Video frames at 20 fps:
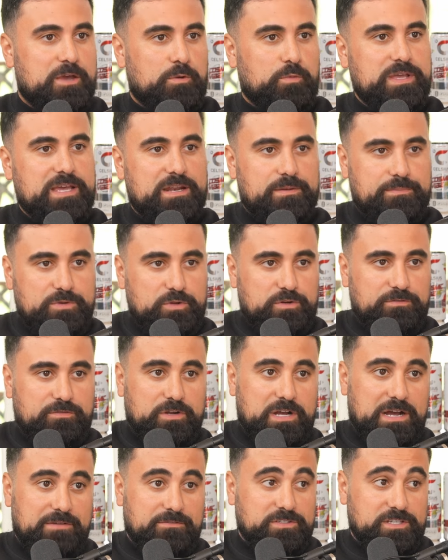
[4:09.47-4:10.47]
We had a
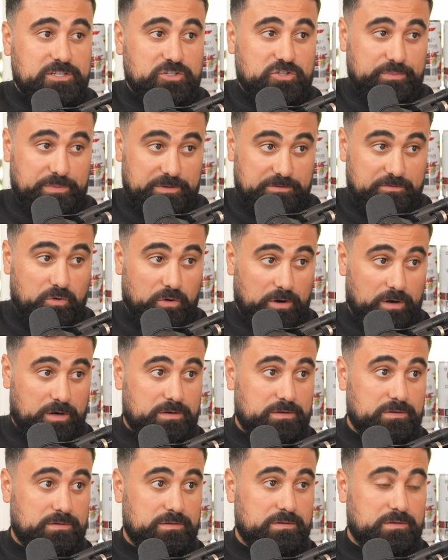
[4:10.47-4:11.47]
beautiful conversation before.